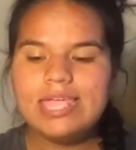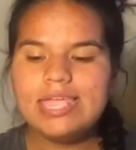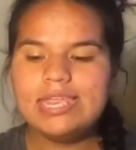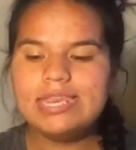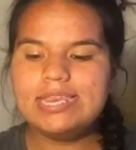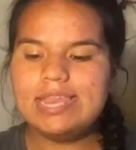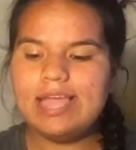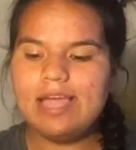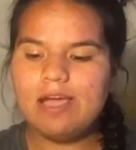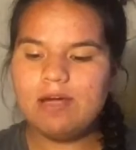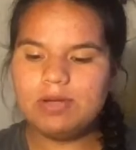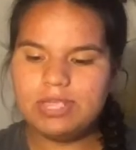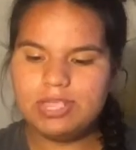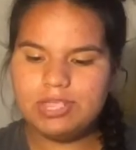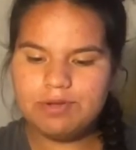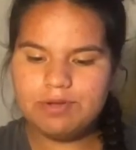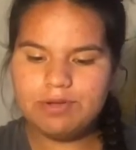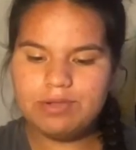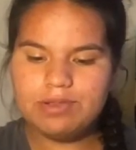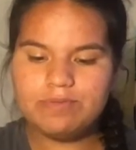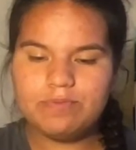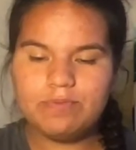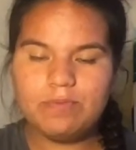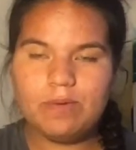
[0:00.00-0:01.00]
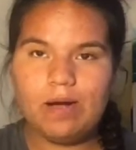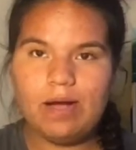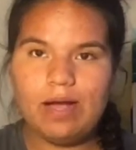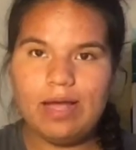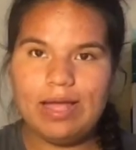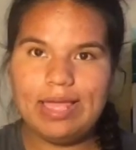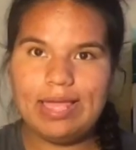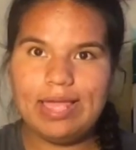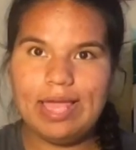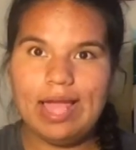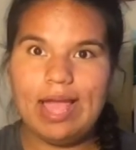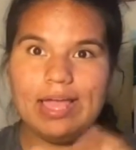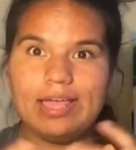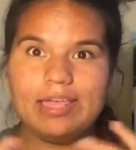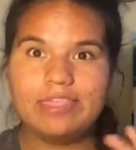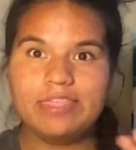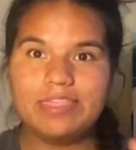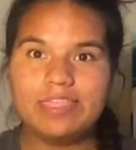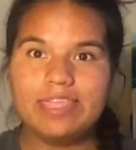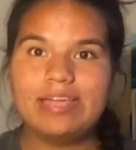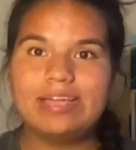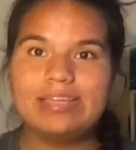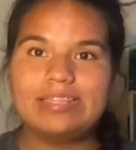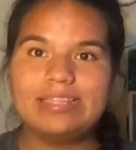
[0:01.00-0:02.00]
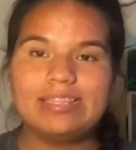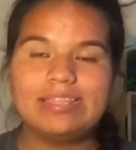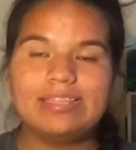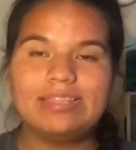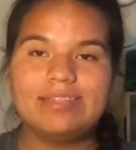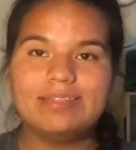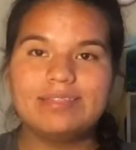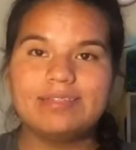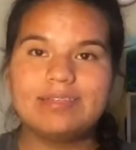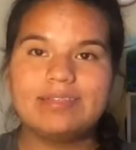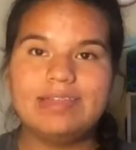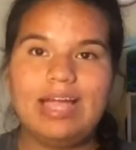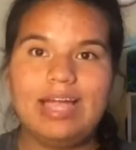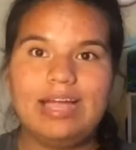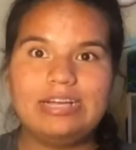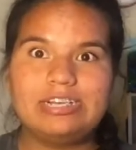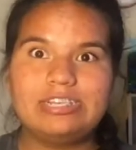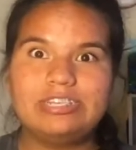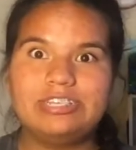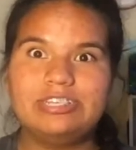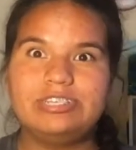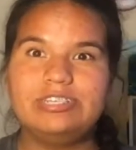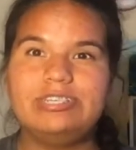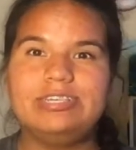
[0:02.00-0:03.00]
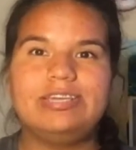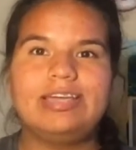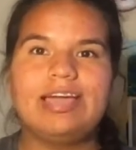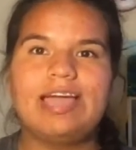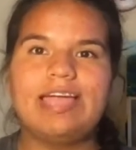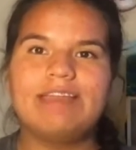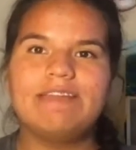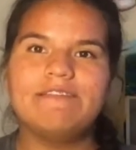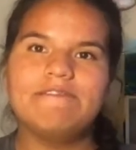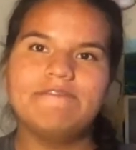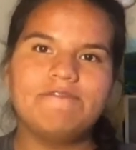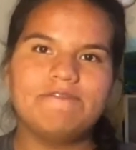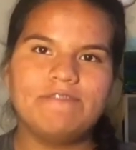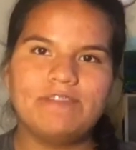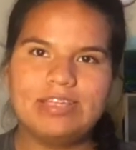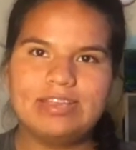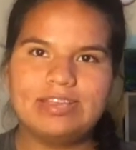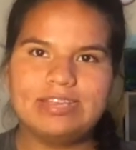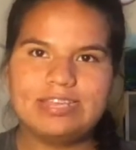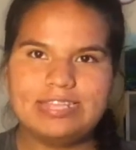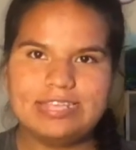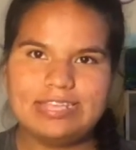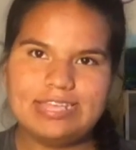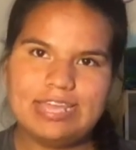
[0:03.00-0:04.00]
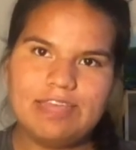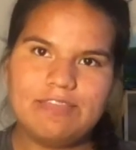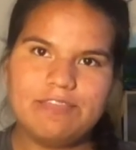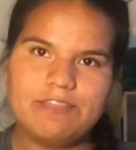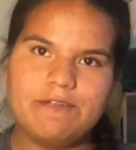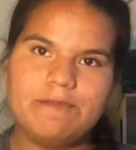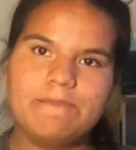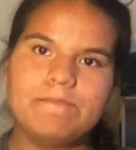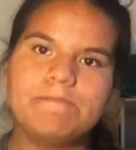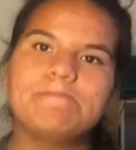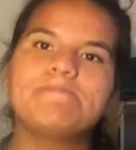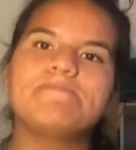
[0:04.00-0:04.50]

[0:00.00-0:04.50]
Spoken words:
Now, here's why I think that this could actually kind of fit together.